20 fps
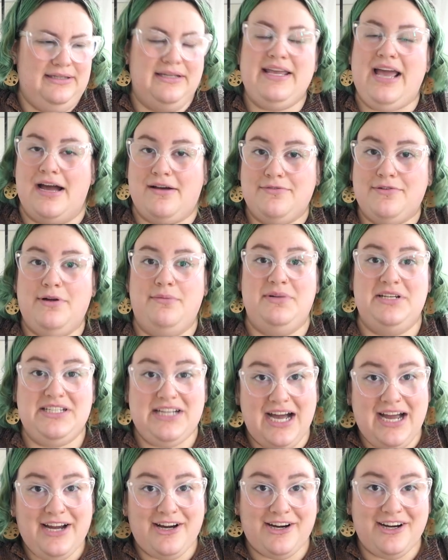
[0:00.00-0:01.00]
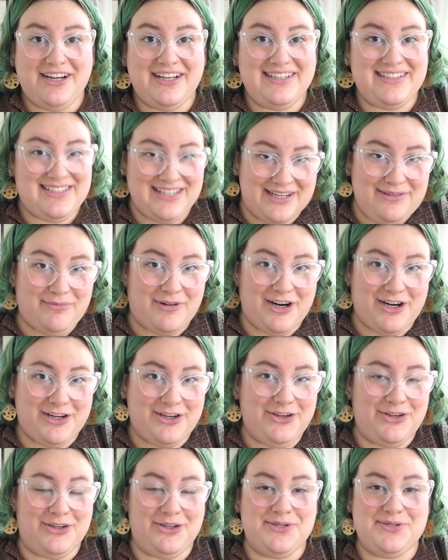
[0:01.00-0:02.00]
Yeah, from a dyer in
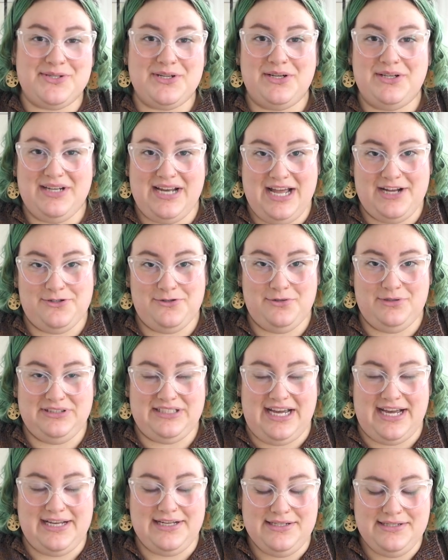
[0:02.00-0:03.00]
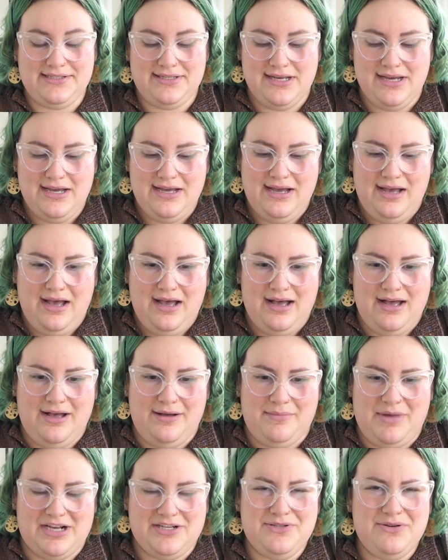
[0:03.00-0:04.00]
Denmark who used natural dyes.
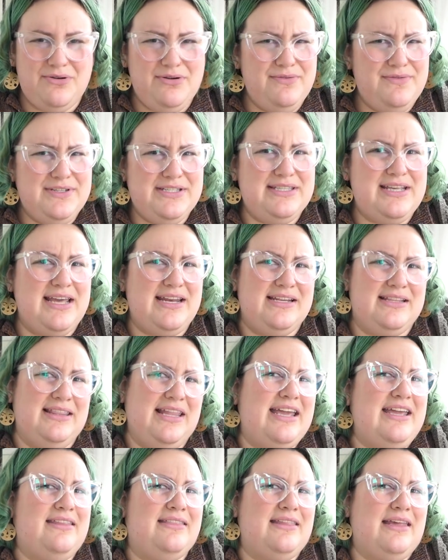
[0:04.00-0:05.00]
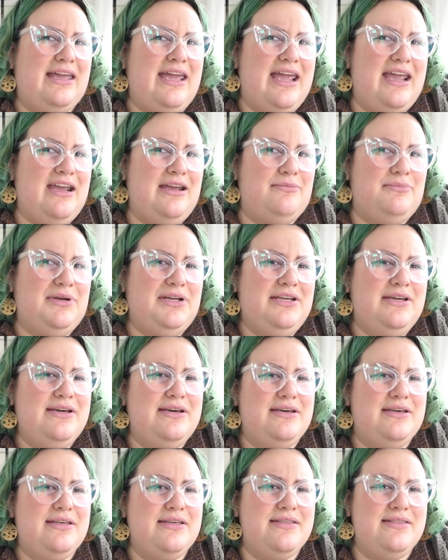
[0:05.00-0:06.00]
I sort of decided late in the game
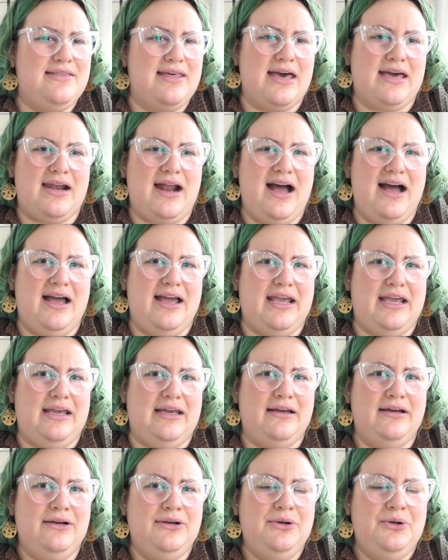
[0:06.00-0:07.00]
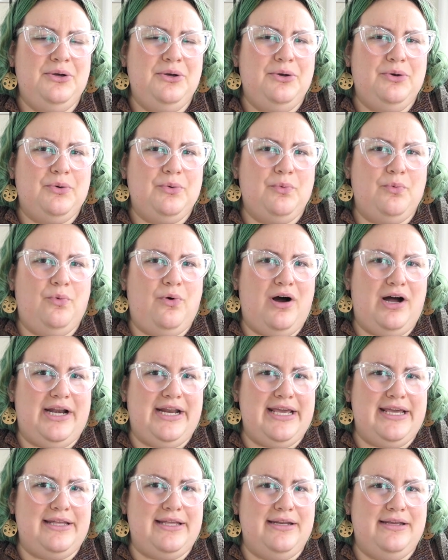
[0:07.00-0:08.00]
that I
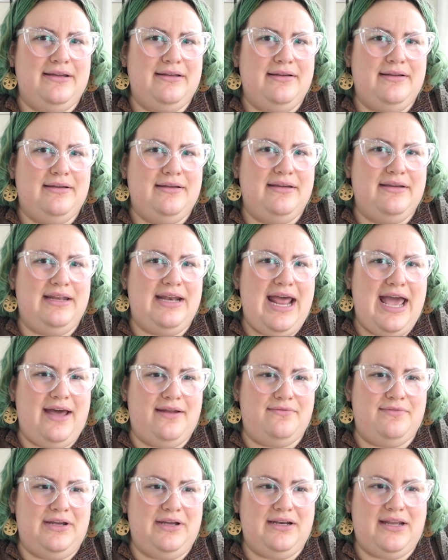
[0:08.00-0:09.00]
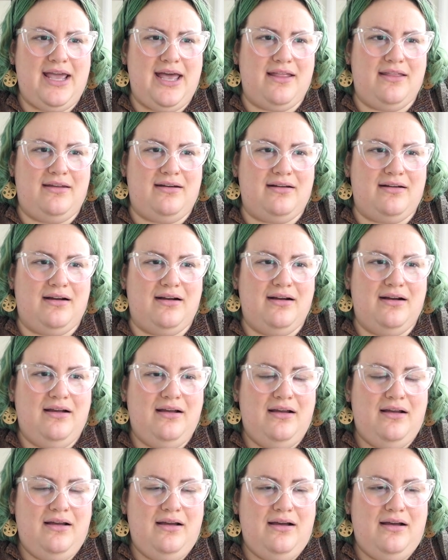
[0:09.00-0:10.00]
wanted an advent calendar,
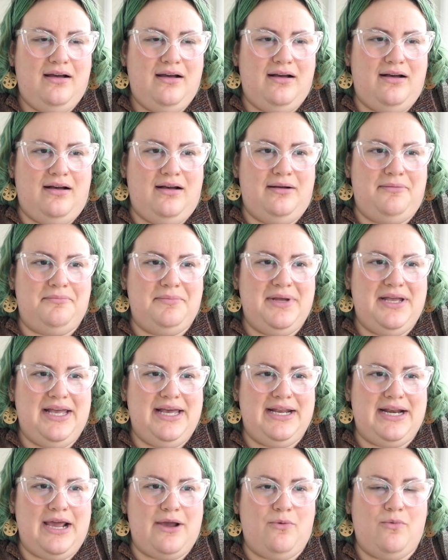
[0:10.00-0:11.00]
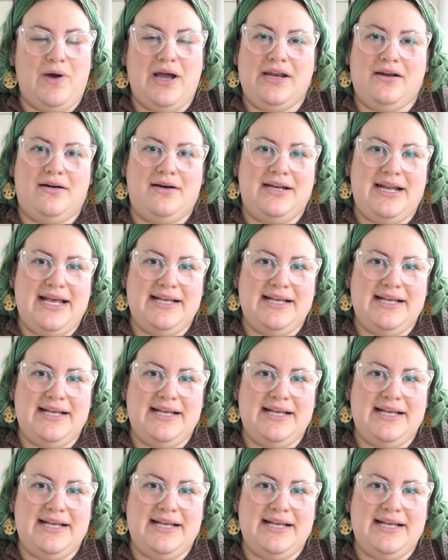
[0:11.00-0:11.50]
and I went on